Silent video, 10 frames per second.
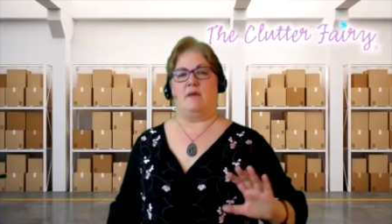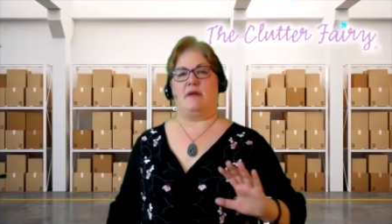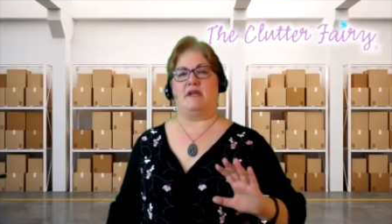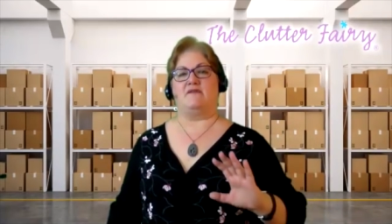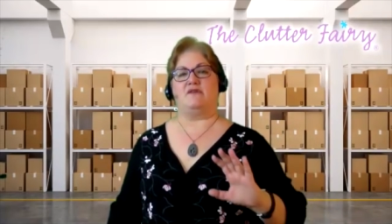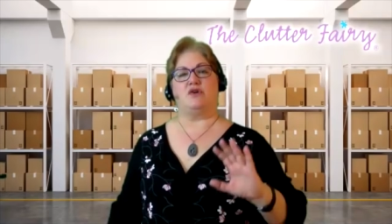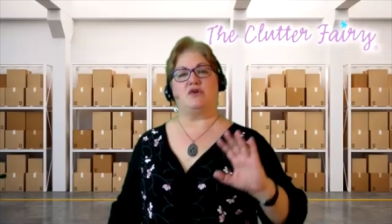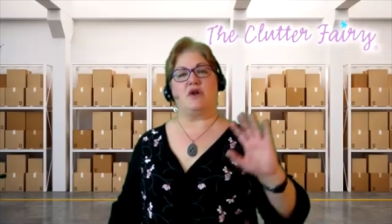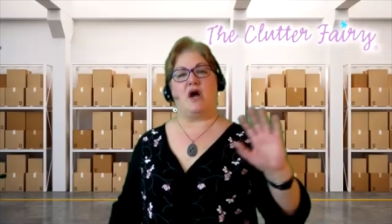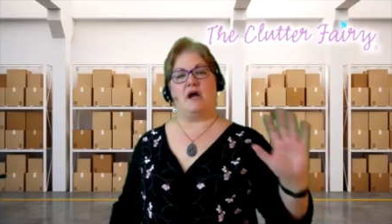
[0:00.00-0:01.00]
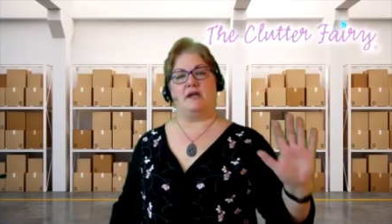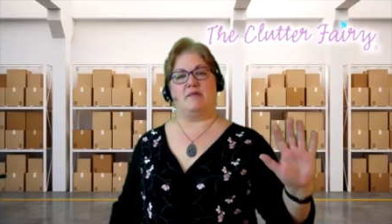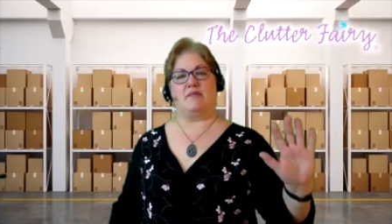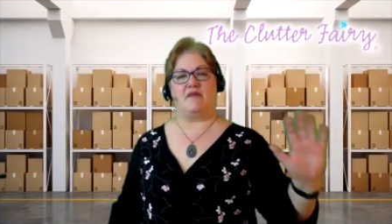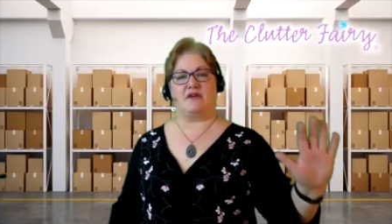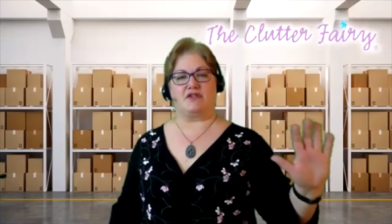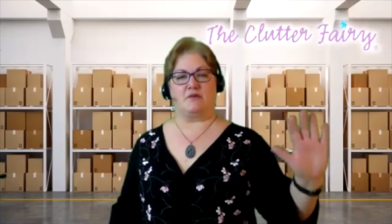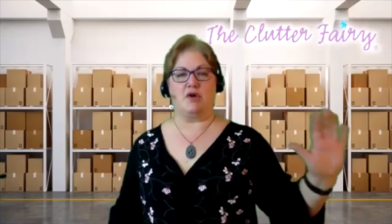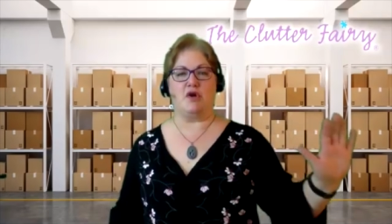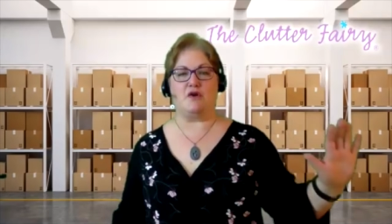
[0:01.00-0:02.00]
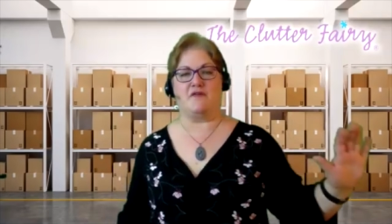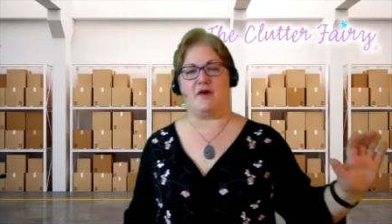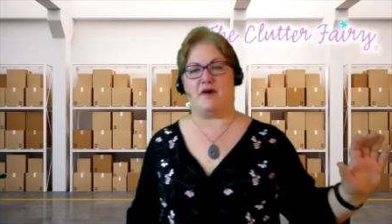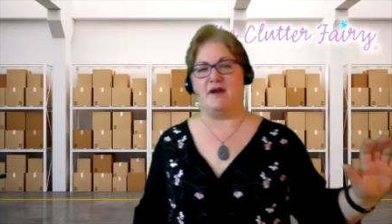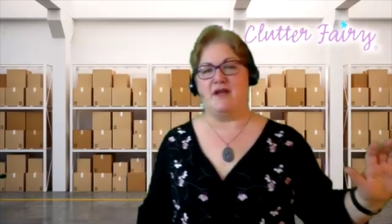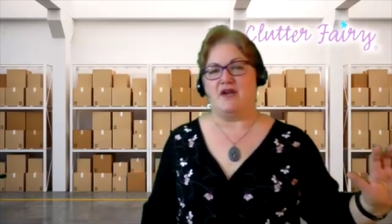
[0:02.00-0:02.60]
But if you're not a professional mover,